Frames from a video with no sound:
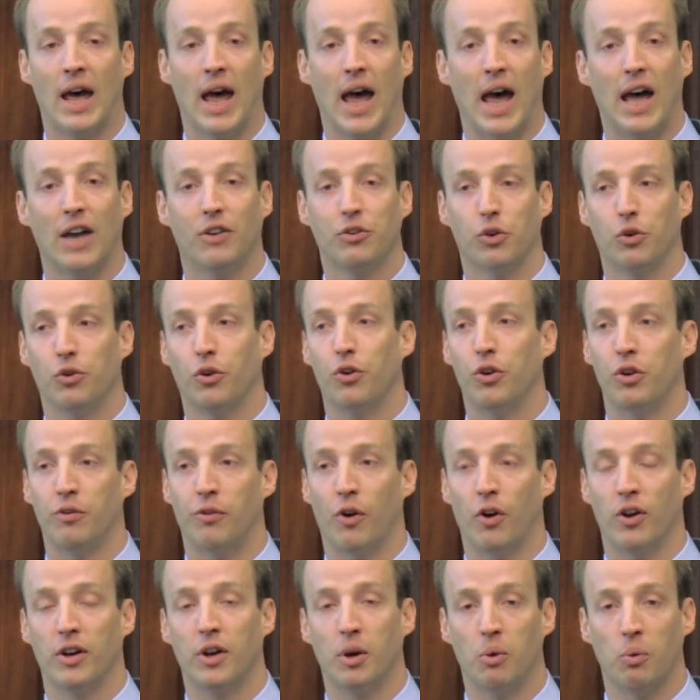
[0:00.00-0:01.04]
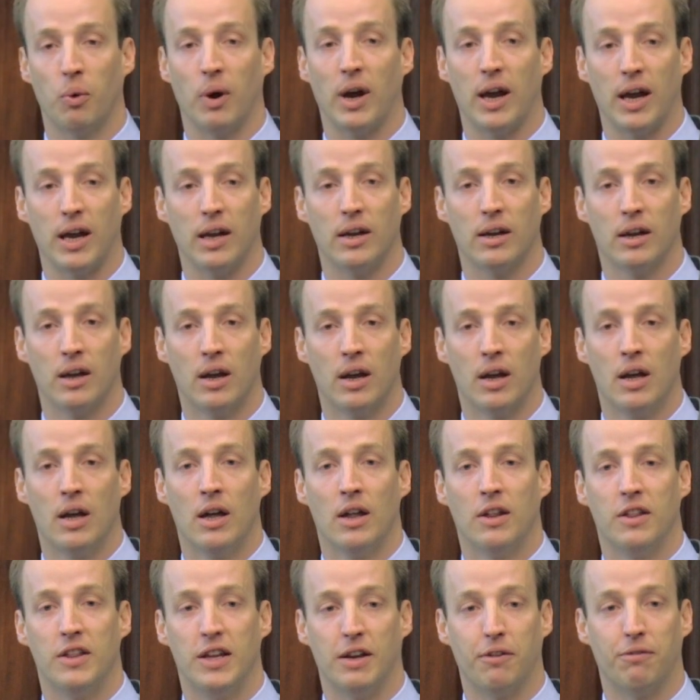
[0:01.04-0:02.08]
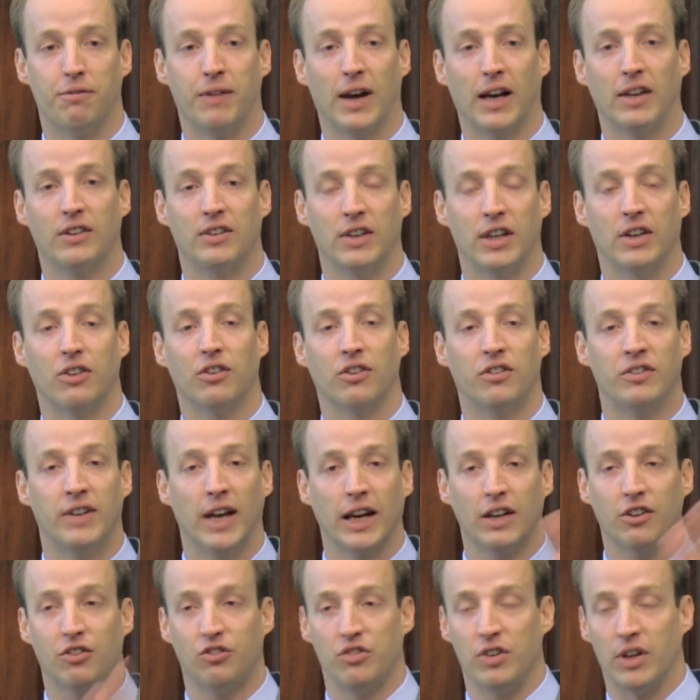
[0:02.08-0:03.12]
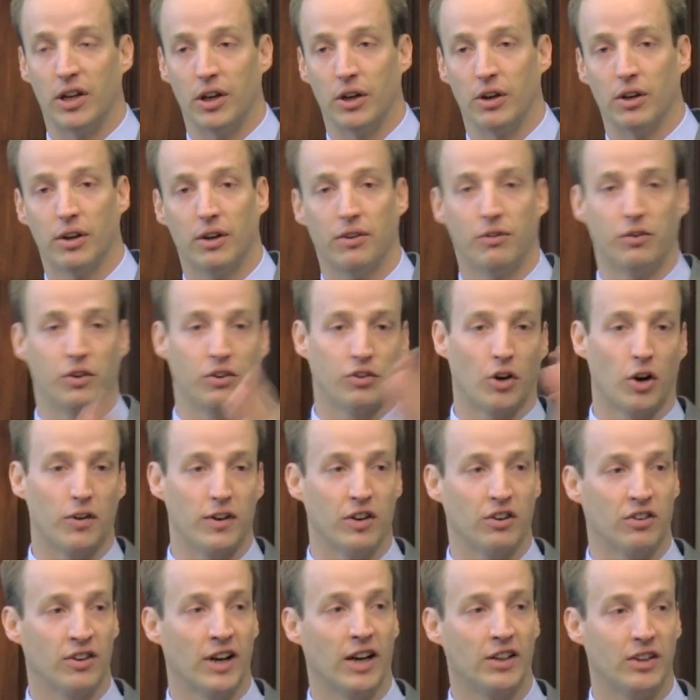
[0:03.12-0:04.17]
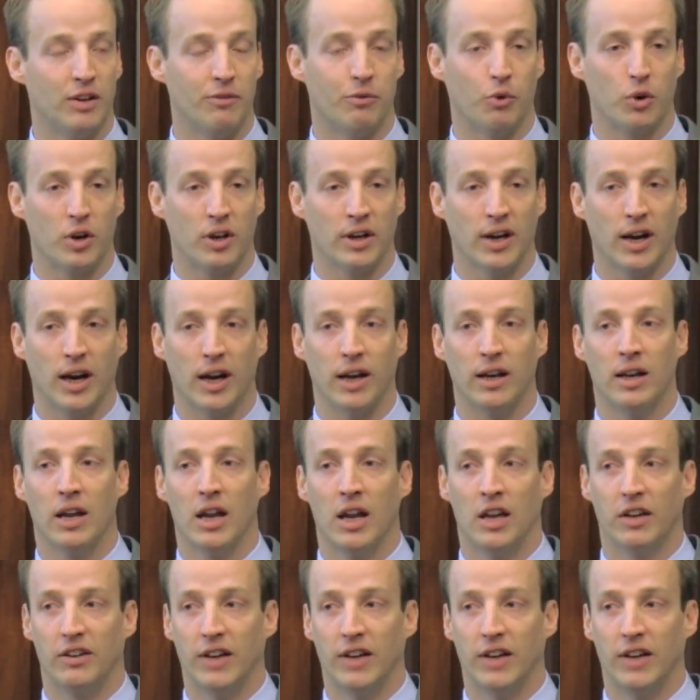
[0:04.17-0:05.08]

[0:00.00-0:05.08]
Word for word: As those are diverted away, the effect is next year, if you start this in 1949,